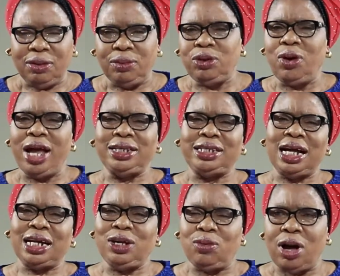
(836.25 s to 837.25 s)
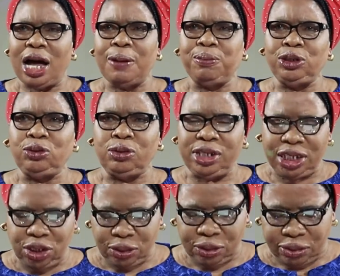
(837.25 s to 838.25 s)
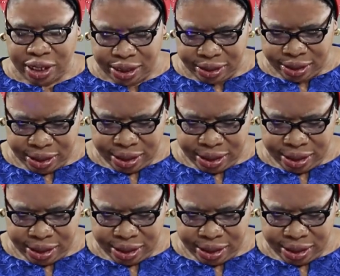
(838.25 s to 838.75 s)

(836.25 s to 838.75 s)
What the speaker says: We know exactly what happens to these children.